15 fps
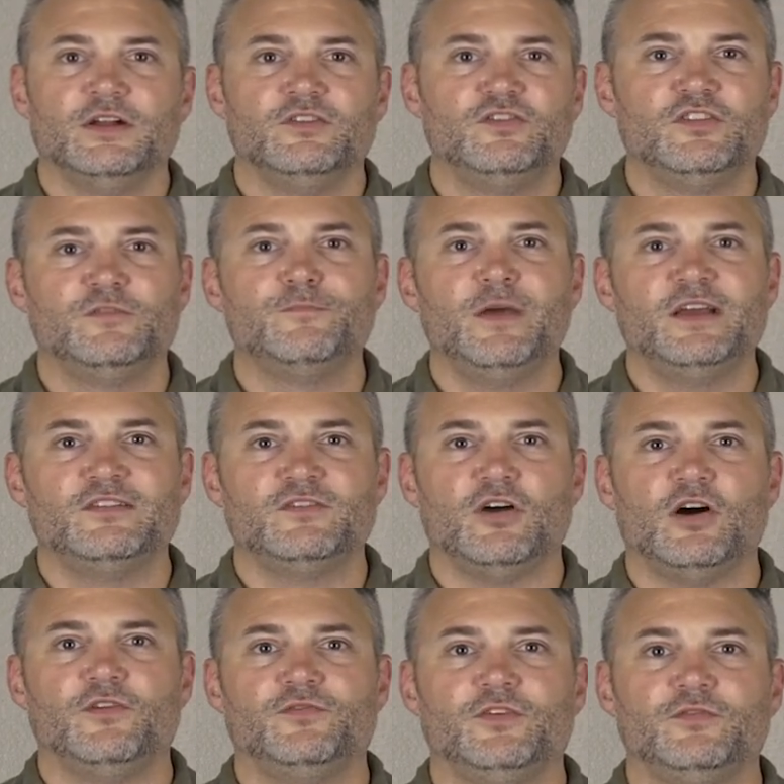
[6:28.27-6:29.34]
just based
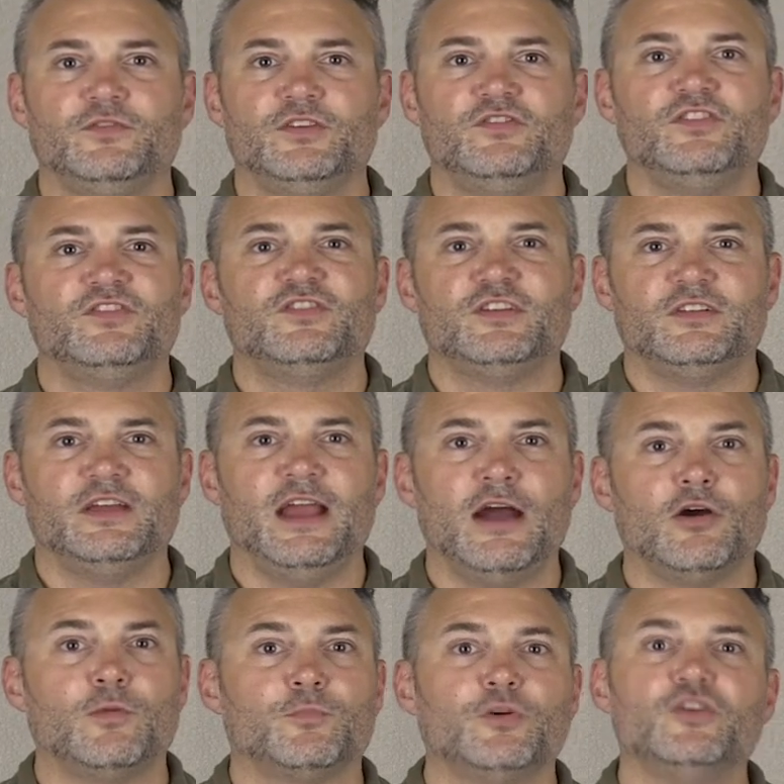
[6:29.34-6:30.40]
off of logistically how
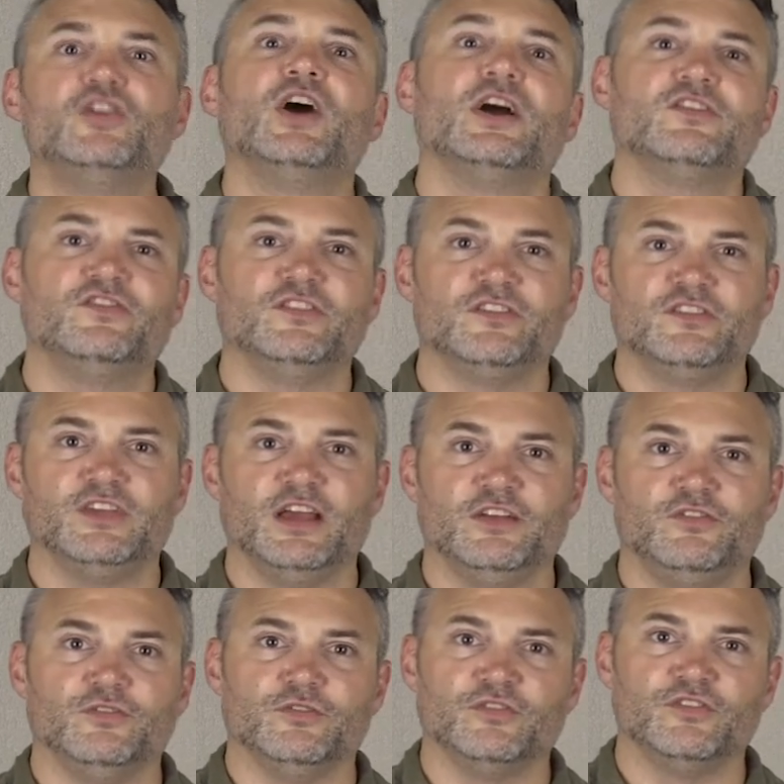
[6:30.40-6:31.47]
our production
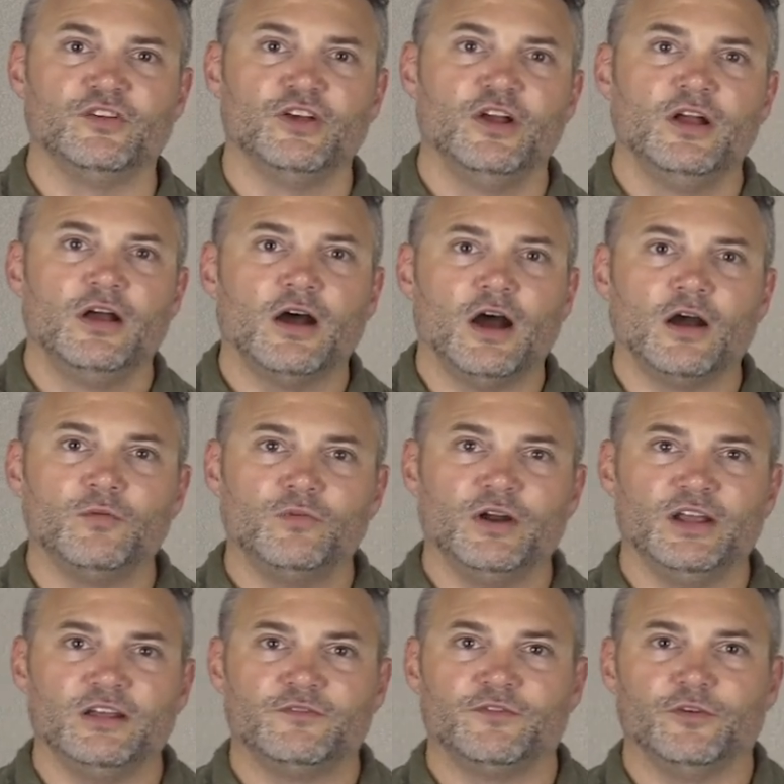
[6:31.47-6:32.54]
schedules are
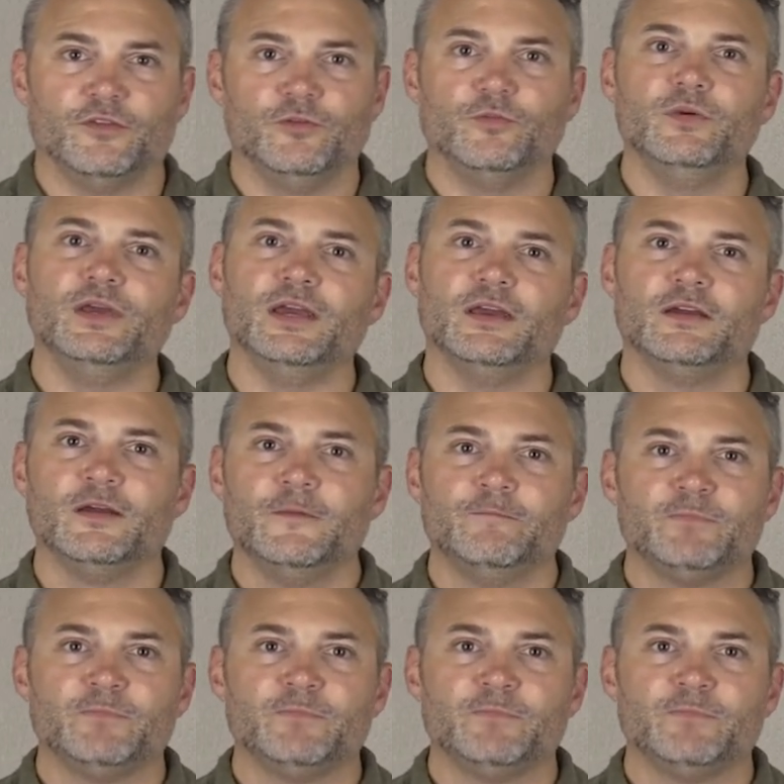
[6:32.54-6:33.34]
running for the week.